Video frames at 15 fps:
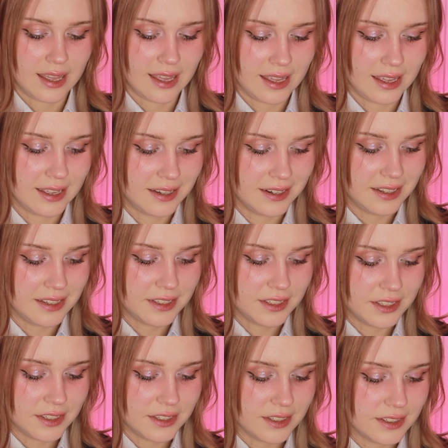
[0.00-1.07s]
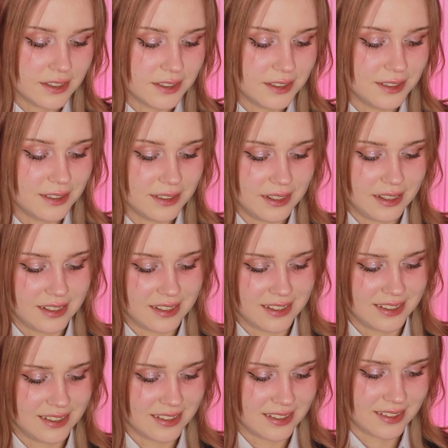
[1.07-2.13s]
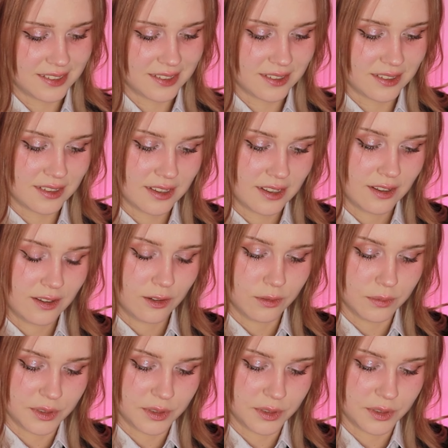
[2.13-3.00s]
And here, oh